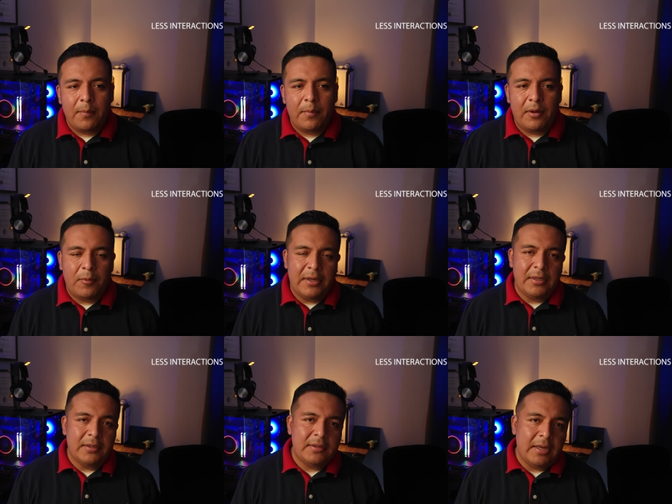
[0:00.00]
But
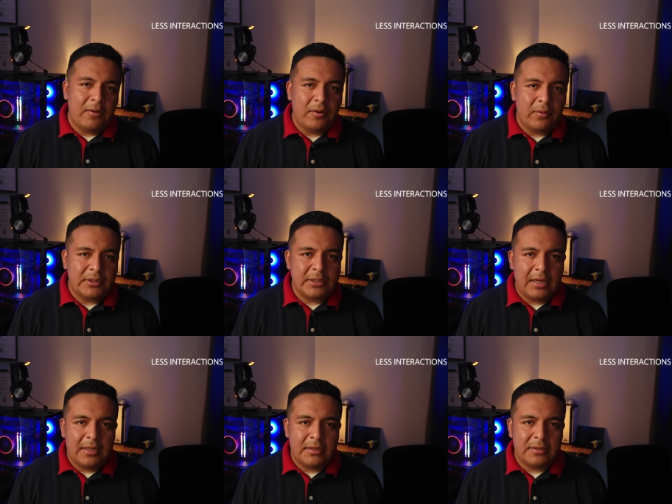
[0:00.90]
when they go to
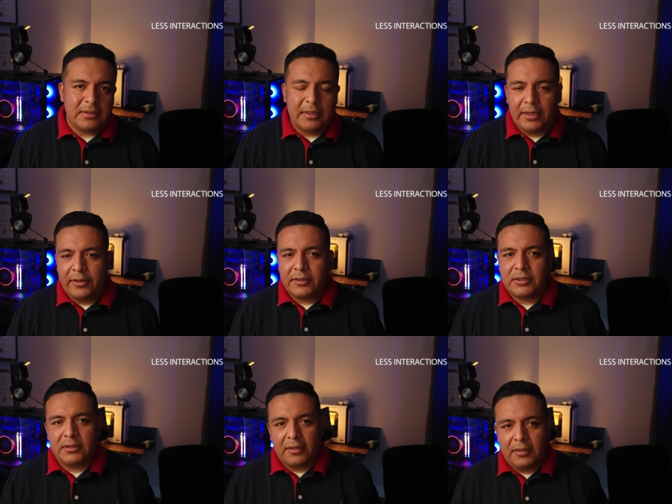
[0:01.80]
Acellus, they're
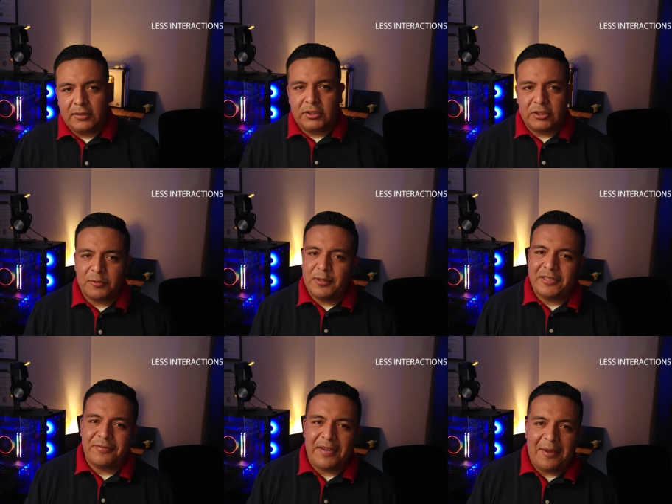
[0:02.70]
stuck just with
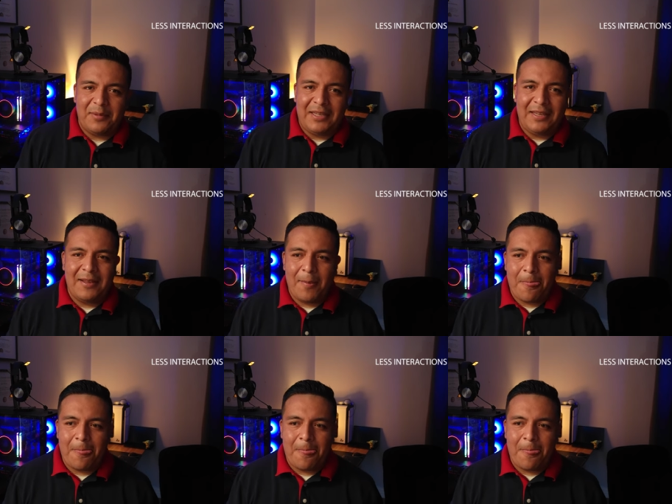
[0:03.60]
their family,